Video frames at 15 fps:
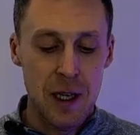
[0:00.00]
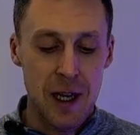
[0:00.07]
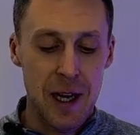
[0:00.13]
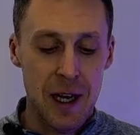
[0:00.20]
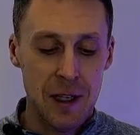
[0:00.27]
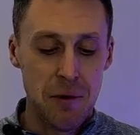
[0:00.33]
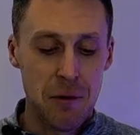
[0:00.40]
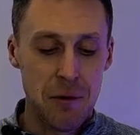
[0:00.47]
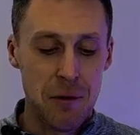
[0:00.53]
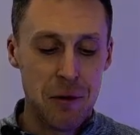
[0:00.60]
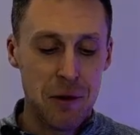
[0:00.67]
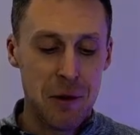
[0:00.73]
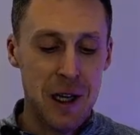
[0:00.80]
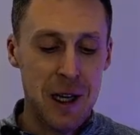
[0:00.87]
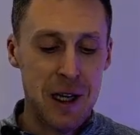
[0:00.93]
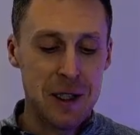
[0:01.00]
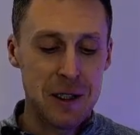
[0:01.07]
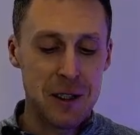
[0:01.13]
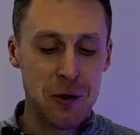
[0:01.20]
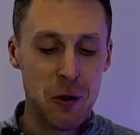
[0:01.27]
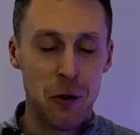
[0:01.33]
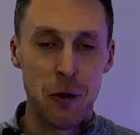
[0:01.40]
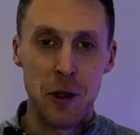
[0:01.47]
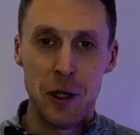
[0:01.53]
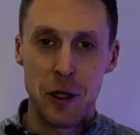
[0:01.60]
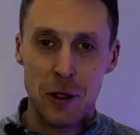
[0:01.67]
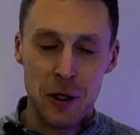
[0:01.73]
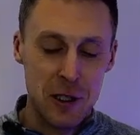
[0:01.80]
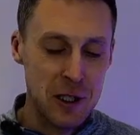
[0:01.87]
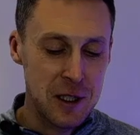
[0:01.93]
And that's not really a
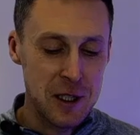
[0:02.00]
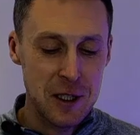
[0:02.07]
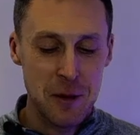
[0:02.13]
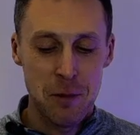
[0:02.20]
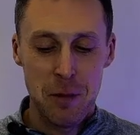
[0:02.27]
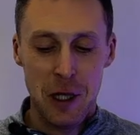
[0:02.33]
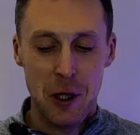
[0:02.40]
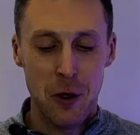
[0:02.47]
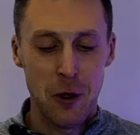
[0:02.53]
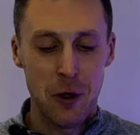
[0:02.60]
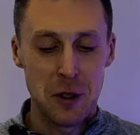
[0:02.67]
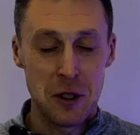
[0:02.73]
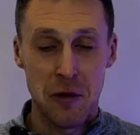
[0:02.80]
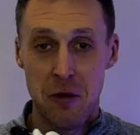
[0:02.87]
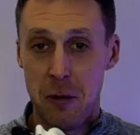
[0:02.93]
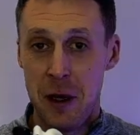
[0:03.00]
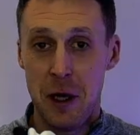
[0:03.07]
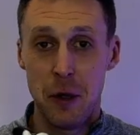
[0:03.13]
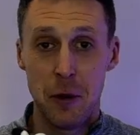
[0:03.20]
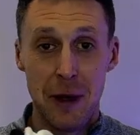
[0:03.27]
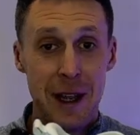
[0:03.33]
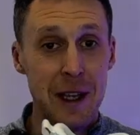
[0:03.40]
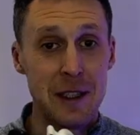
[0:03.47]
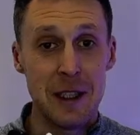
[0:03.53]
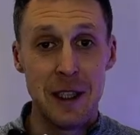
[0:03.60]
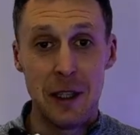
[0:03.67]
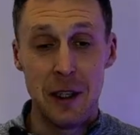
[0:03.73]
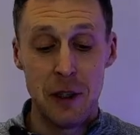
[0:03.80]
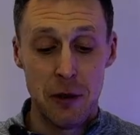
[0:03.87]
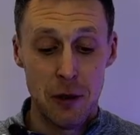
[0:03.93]
criticism, because the Vomero
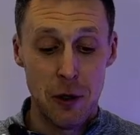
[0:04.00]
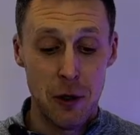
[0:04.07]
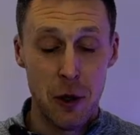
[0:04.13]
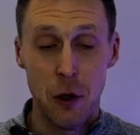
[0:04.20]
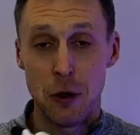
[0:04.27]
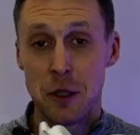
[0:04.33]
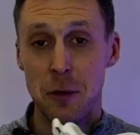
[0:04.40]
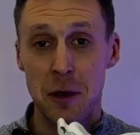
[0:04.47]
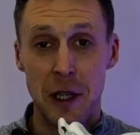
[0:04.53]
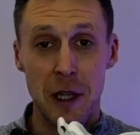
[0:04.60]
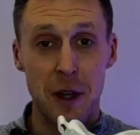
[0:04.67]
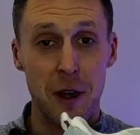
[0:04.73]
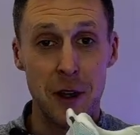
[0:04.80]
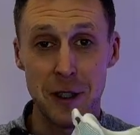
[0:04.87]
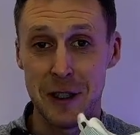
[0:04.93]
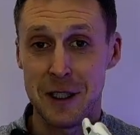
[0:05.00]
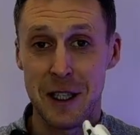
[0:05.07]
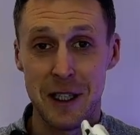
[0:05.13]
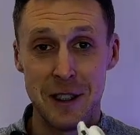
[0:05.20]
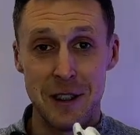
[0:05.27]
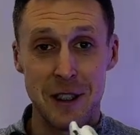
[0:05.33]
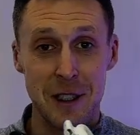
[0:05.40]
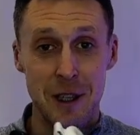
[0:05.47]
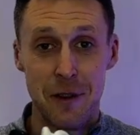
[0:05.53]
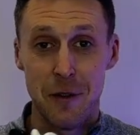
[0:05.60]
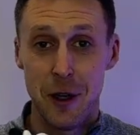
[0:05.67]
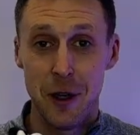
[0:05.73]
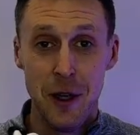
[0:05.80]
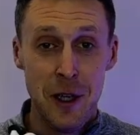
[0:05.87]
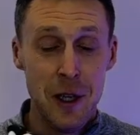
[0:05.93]
18 ultimately are designed to
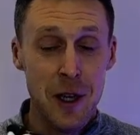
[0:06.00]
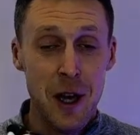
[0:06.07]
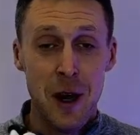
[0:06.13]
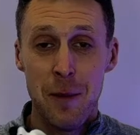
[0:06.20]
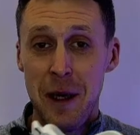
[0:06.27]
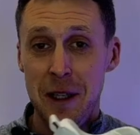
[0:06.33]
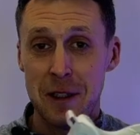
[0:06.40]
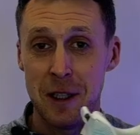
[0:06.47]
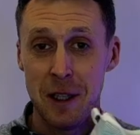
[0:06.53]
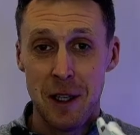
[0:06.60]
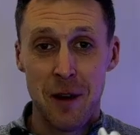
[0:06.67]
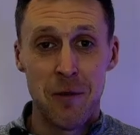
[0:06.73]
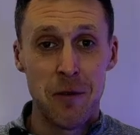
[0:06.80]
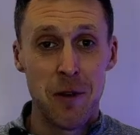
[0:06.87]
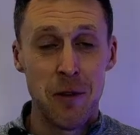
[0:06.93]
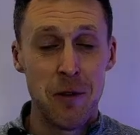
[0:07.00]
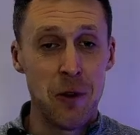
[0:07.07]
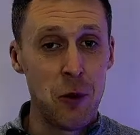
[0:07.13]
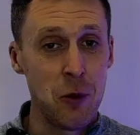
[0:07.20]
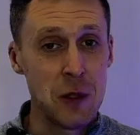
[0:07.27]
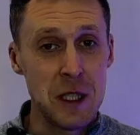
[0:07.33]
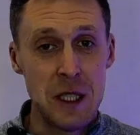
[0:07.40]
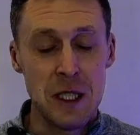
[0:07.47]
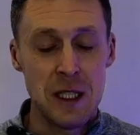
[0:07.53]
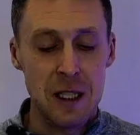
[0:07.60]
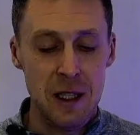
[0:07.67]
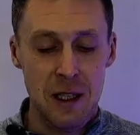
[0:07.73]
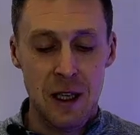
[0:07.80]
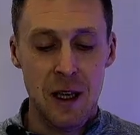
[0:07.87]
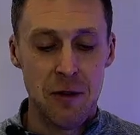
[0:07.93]
deliver amazing comfort for those
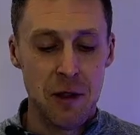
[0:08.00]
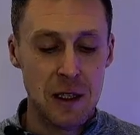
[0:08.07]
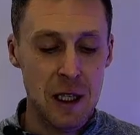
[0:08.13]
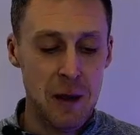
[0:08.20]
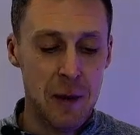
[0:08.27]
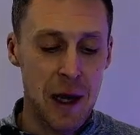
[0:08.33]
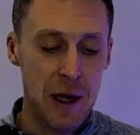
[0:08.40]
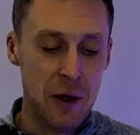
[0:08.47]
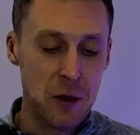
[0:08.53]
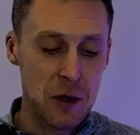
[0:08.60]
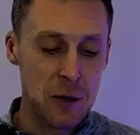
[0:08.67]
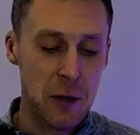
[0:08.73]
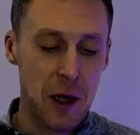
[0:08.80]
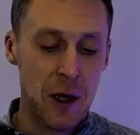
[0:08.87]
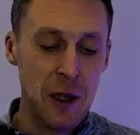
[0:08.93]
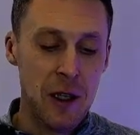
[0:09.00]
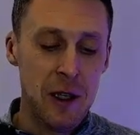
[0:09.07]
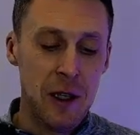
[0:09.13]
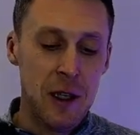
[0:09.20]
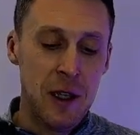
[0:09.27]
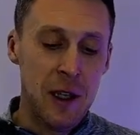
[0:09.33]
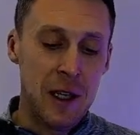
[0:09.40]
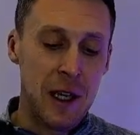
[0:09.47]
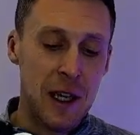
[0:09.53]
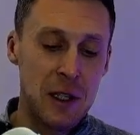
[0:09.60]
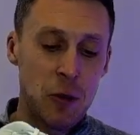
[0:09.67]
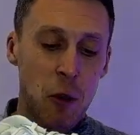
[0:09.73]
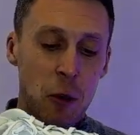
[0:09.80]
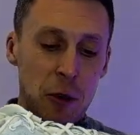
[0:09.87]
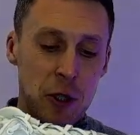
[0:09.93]
easy everyday miles. But I guess
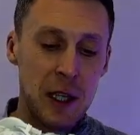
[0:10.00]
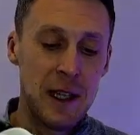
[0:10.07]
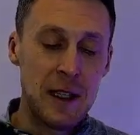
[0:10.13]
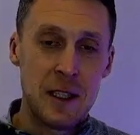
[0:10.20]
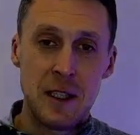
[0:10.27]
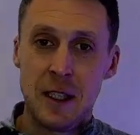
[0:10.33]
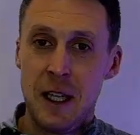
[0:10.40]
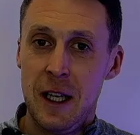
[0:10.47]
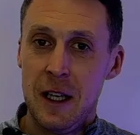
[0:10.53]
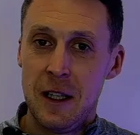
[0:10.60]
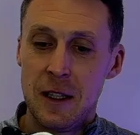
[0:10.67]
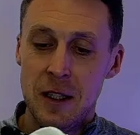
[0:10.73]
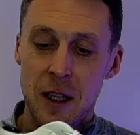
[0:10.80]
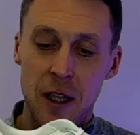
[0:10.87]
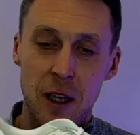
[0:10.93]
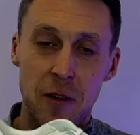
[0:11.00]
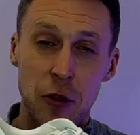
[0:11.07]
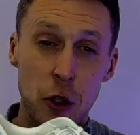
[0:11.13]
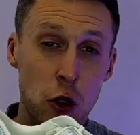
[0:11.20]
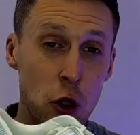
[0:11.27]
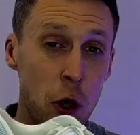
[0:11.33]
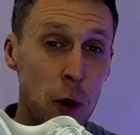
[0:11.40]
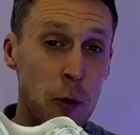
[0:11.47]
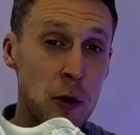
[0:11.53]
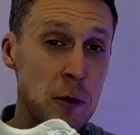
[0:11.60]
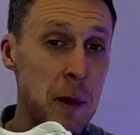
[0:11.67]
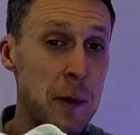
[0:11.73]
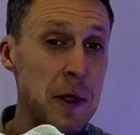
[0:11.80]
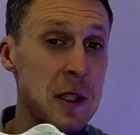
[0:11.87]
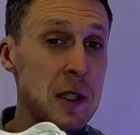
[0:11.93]
what we're trying to say is that if the drop was
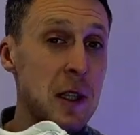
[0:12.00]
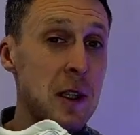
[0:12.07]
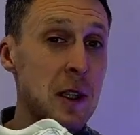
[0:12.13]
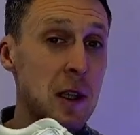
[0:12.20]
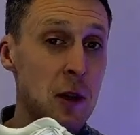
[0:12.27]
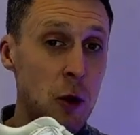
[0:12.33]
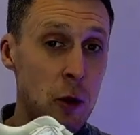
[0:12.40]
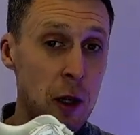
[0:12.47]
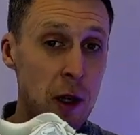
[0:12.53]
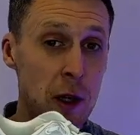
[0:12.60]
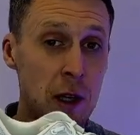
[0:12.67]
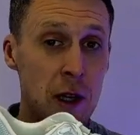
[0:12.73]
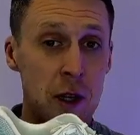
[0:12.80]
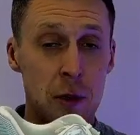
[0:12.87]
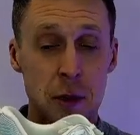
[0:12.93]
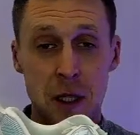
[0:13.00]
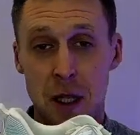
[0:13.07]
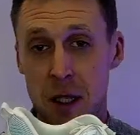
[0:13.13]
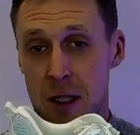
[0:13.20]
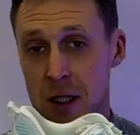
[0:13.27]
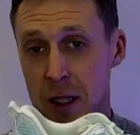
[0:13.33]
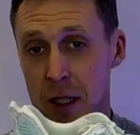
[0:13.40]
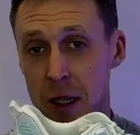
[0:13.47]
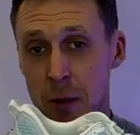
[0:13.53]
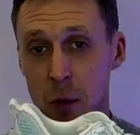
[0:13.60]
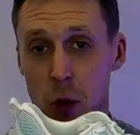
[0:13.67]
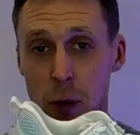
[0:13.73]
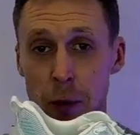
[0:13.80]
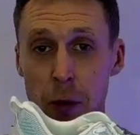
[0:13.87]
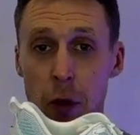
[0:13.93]
maybe slightly lower and there's a slightly
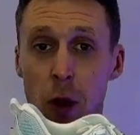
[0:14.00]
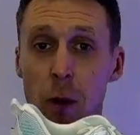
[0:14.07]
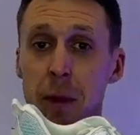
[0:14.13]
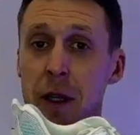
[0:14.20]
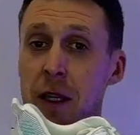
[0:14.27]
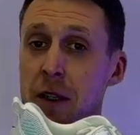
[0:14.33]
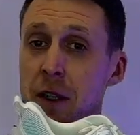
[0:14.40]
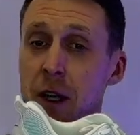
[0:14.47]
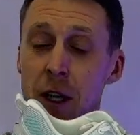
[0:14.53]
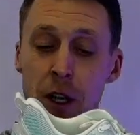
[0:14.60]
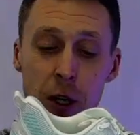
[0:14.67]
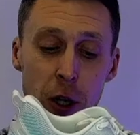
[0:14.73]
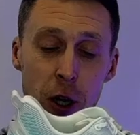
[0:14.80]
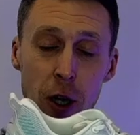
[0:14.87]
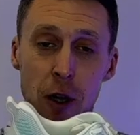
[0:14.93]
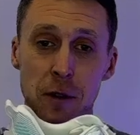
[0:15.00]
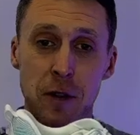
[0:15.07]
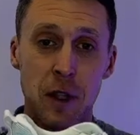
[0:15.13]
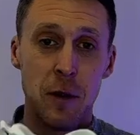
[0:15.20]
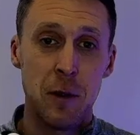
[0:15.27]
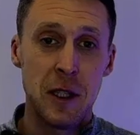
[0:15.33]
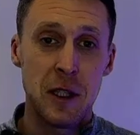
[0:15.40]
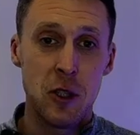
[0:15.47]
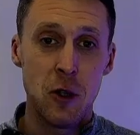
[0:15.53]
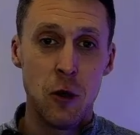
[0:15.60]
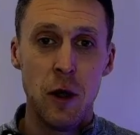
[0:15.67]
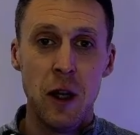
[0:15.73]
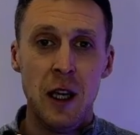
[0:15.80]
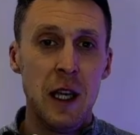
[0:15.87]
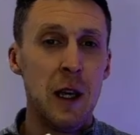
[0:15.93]
more prominent curve to the
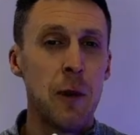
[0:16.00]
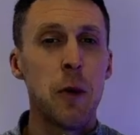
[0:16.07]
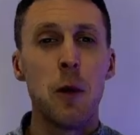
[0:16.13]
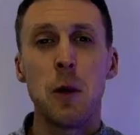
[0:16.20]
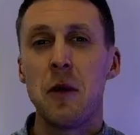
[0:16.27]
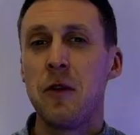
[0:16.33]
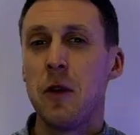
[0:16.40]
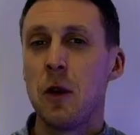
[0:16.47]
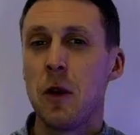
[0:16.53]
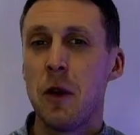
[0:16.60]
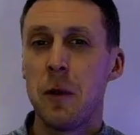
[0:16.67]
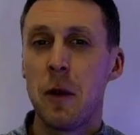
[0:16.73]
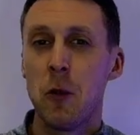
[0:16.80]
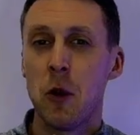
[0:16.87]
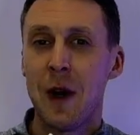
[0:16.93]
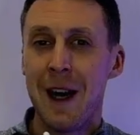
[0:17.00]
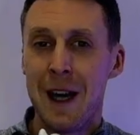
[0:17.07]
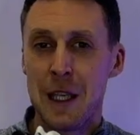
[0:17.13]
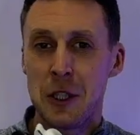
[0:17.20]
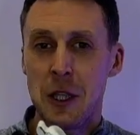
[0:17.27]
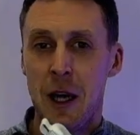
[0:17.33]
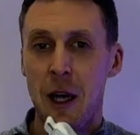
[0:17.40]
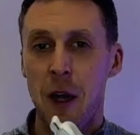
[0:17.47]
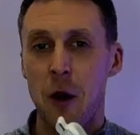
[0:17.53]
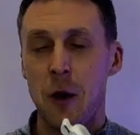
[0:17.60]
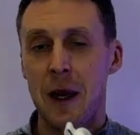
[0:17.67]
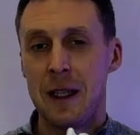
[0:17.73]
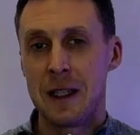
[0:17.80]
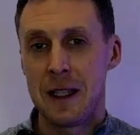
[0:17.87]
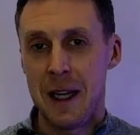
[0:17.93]
midsole, it'd probably feel a little bit more agile
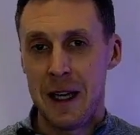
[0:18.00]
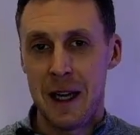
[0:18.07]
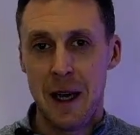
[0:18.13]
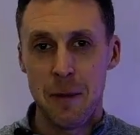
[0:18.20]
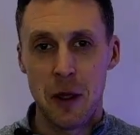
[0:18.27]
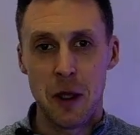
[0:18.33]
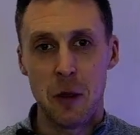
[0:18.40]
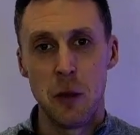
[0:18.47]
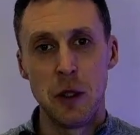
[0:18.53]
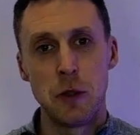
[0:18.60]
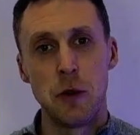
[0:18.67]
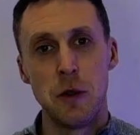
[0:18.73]
and dynamic, which